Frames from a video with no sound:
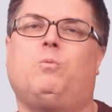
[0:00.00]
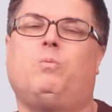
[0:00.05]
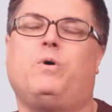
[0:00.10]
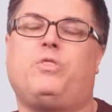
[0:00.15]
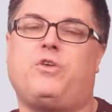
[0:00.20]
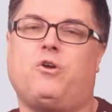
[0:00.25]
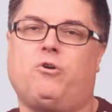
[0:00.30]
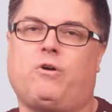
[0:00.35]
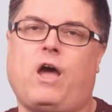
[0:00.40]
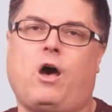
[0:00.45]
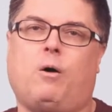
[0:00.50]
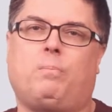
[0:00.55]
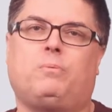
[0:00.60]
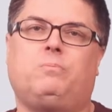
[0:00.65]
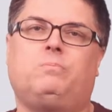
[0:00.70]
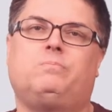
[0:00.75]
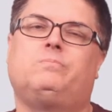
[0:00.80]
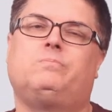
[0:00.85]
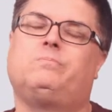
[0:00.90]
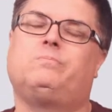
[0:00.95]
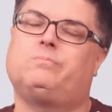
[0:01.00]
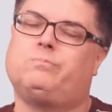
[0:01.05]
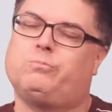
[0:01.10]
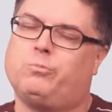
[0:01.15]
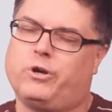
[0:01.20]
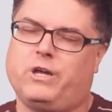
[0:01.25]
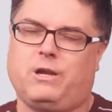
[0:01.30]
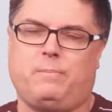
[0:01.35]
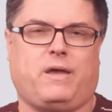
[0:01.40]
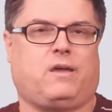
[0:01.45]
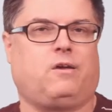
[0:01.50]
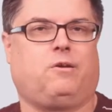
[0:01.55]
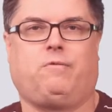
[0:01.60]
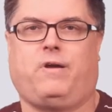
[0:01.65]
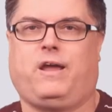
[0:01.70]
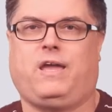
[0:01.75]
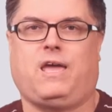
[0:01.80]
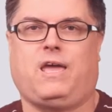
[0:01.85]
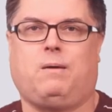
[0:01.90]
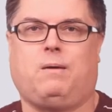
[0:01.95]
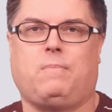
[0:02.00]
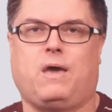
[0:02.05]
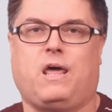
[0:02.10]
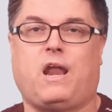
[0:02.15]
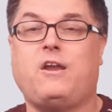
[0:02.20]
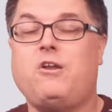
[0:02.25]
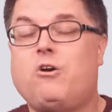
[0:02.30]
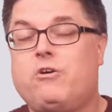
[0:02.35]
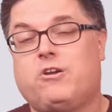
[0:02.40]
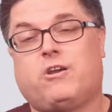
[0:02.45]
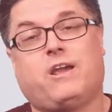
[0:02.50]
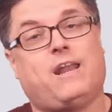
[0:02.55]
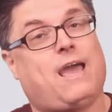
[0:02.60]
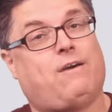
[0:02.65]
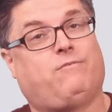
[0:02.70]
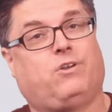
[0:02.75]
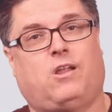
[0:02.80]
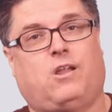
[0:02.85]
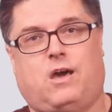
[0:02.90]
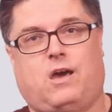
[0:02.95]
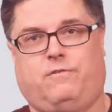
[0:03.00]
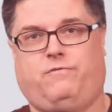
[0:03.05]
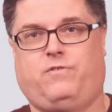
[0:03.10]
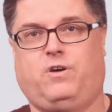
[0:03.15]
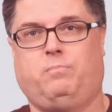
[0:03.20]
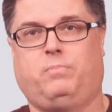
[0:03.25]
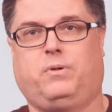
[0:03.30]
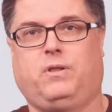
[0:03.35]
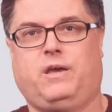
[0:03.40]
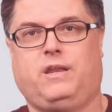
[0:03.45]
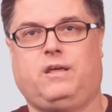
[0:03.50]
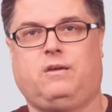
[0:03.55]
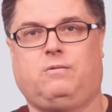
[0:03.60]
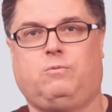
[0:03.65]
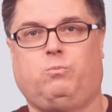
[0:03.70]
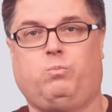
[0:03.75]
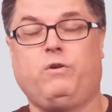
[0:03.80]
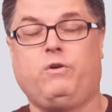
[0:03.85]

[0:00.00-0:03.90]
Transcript: With your help, we're going to make a great game, and I know you're going to have a lot of fun playing it.